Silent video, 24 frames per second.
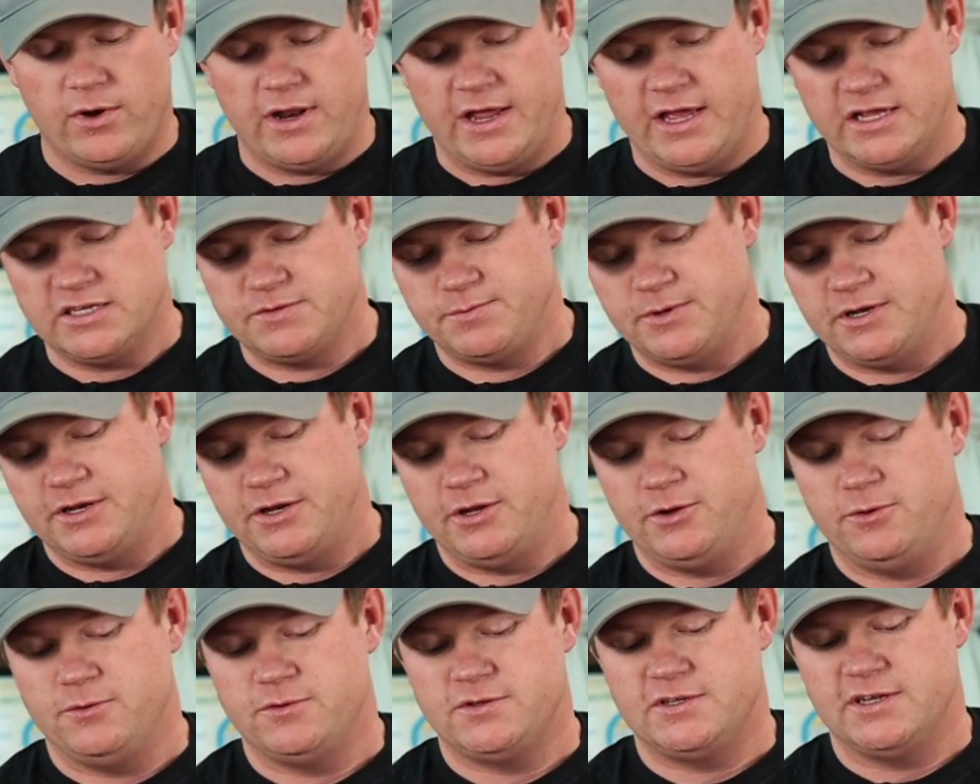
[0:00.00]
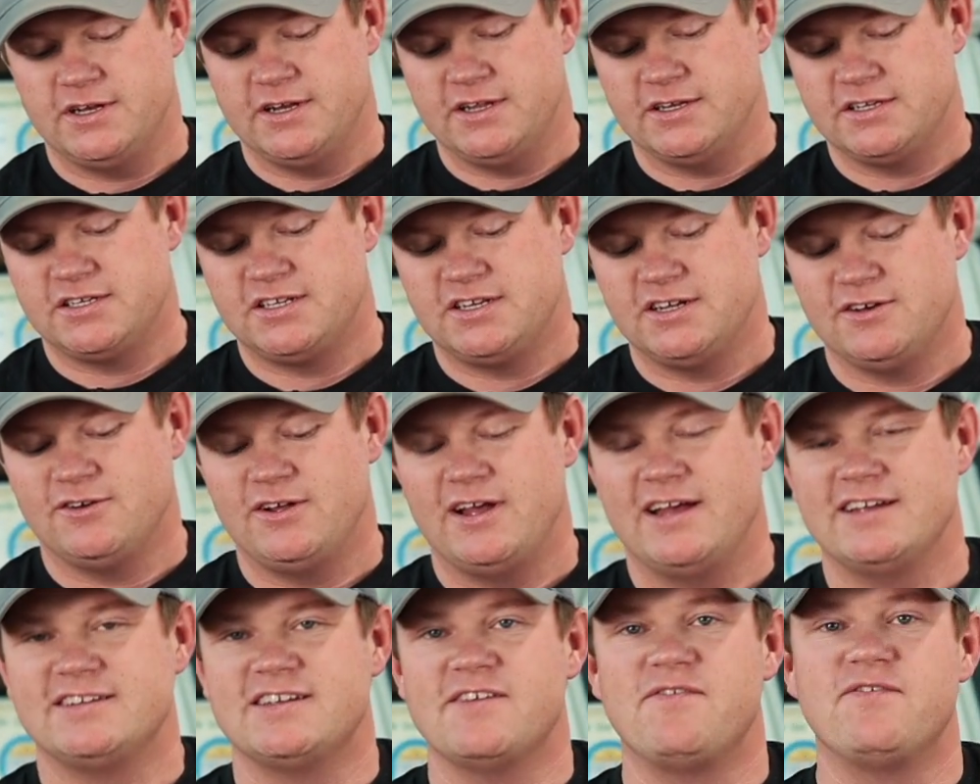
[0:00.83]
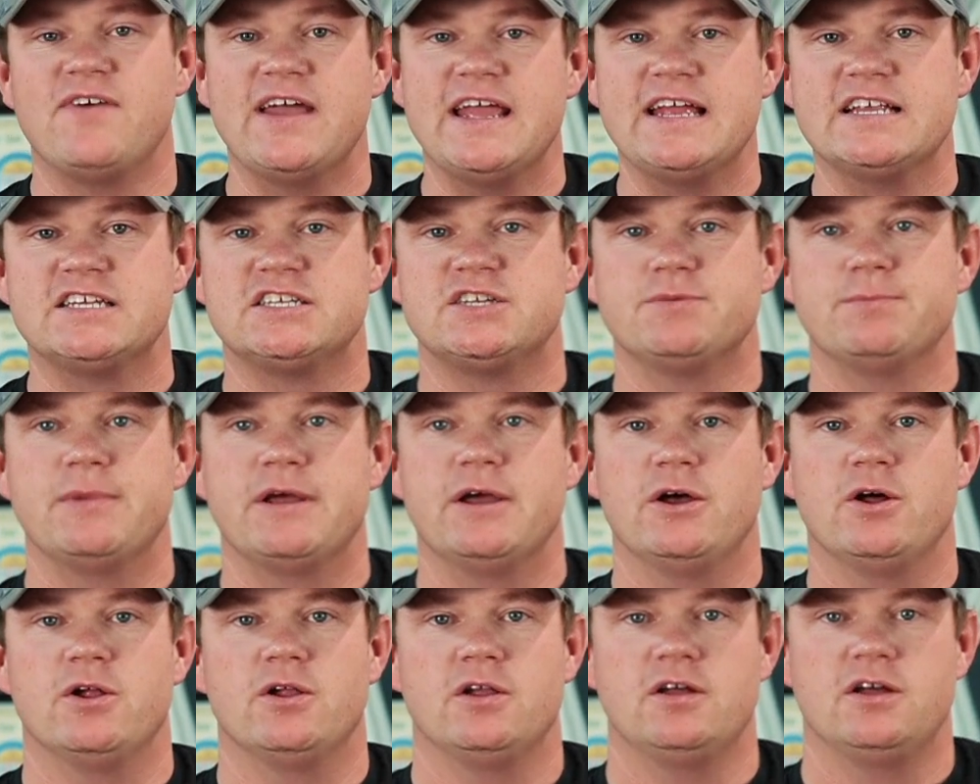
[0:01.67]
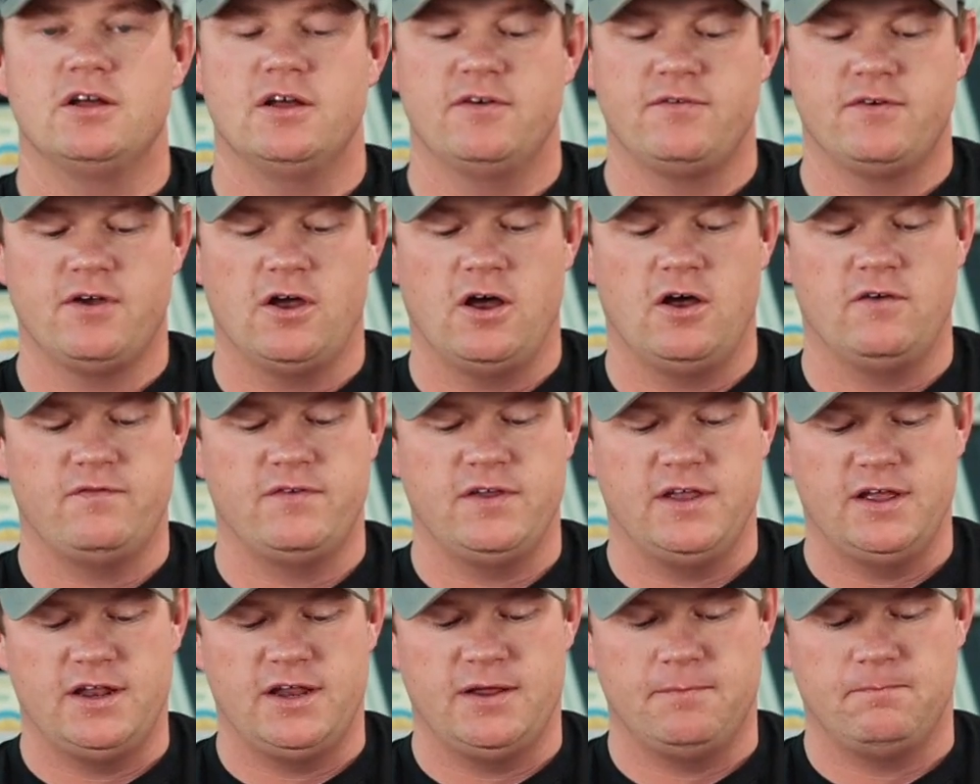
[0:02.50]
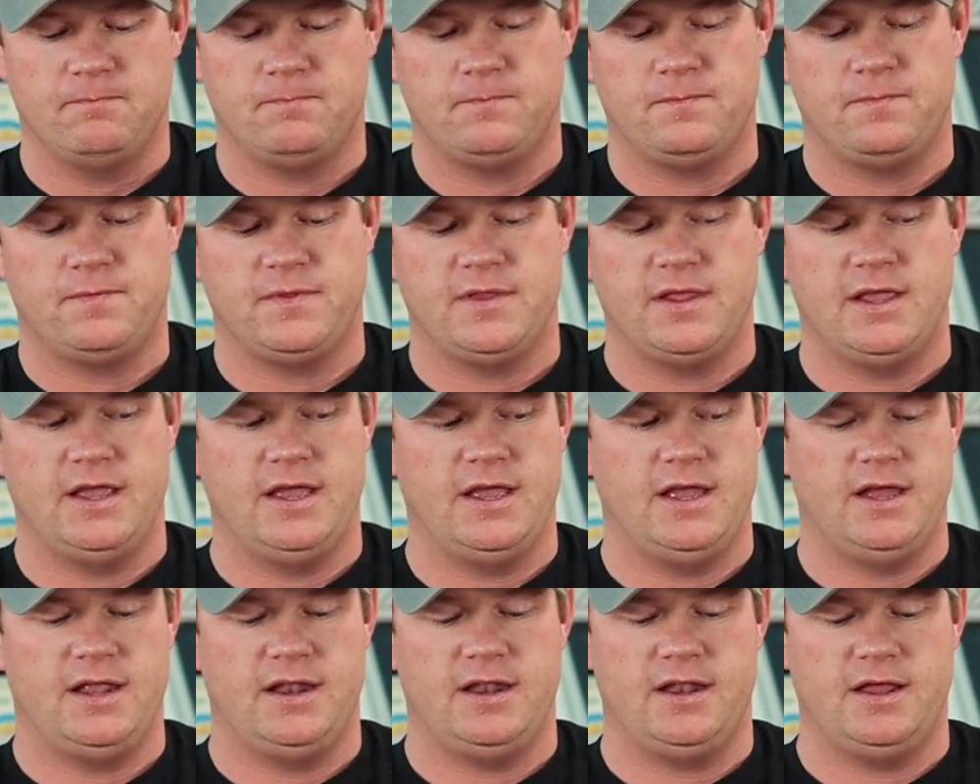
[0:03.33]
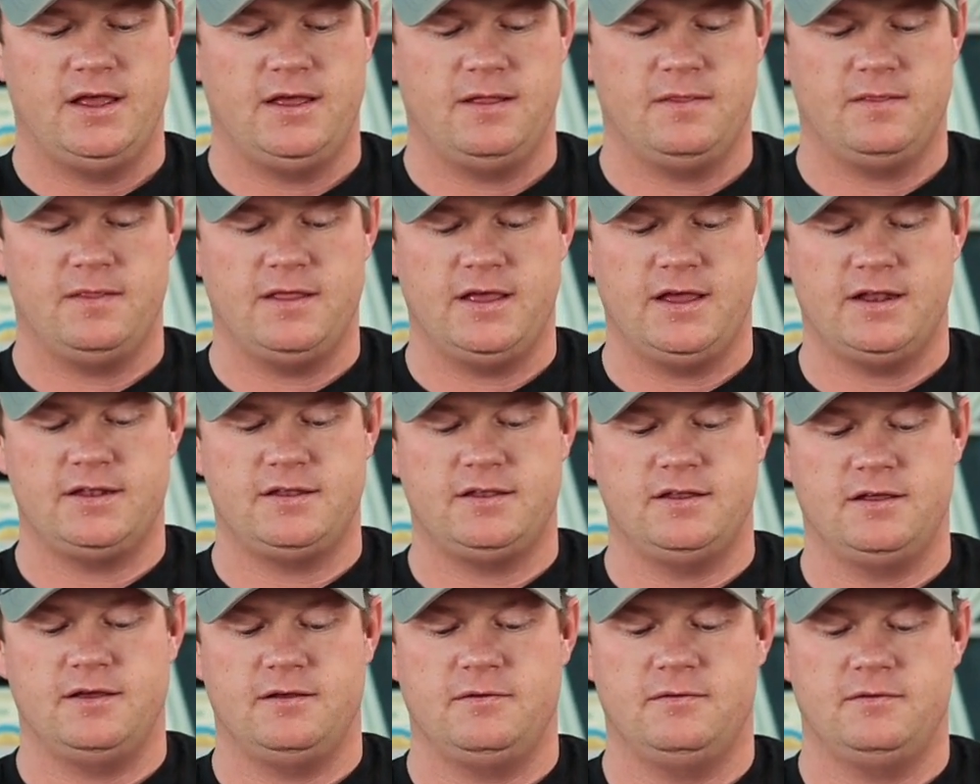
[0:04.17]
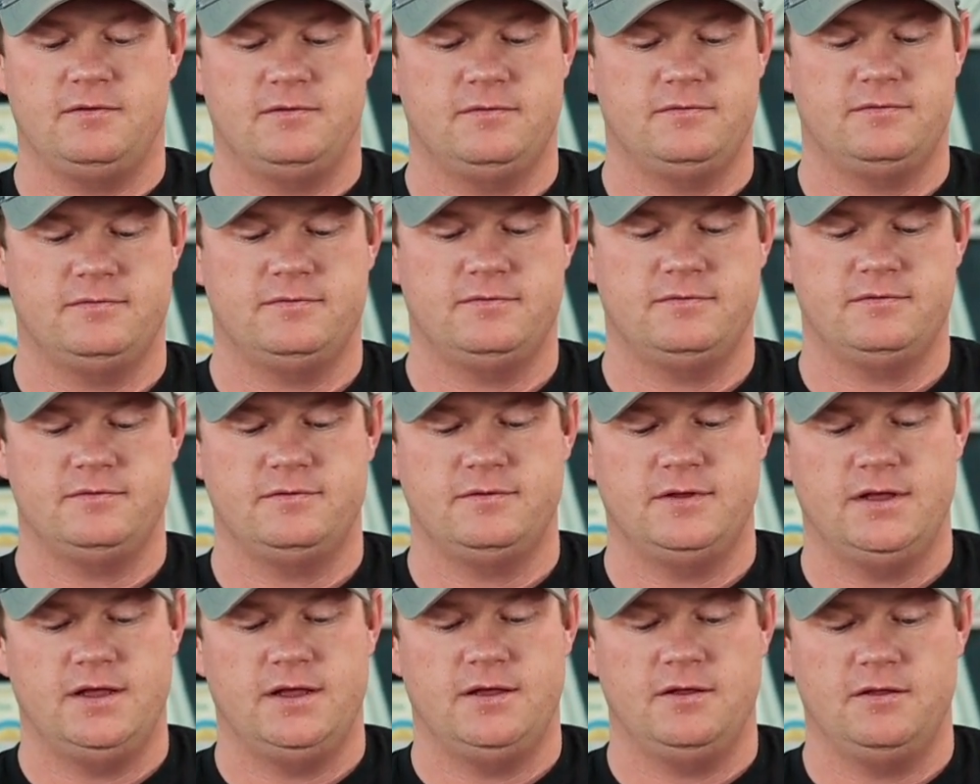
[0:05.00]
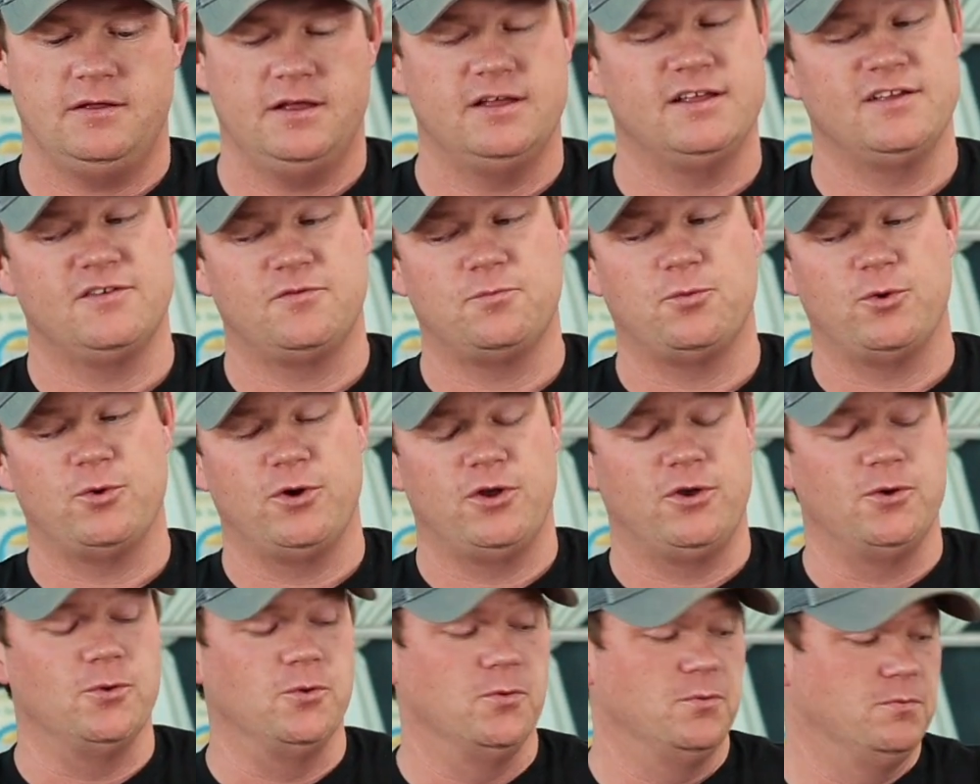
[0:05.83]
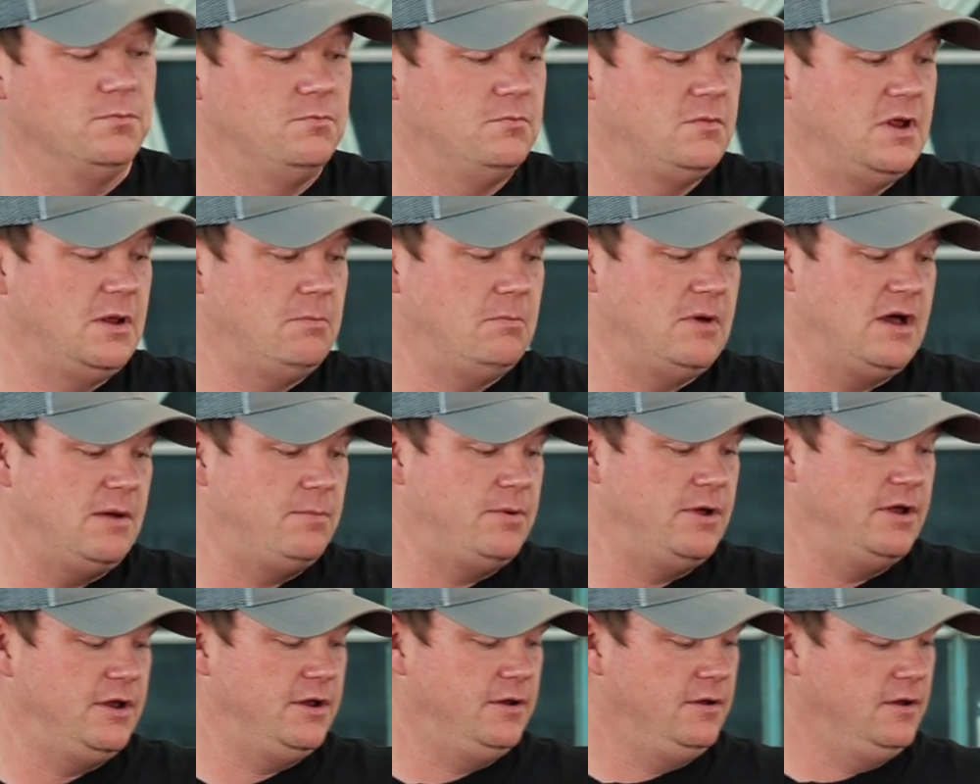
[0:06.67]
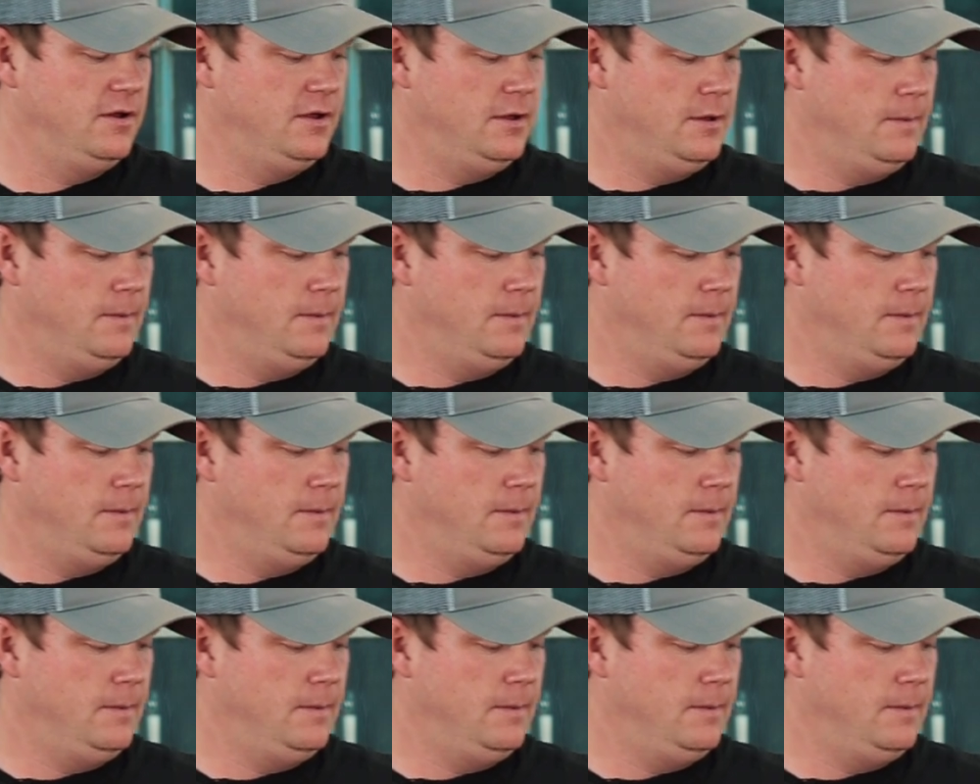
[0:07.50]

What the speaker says: one has been used and it still has a faint smell of coffee in it, and that's pretty cool in my opinion.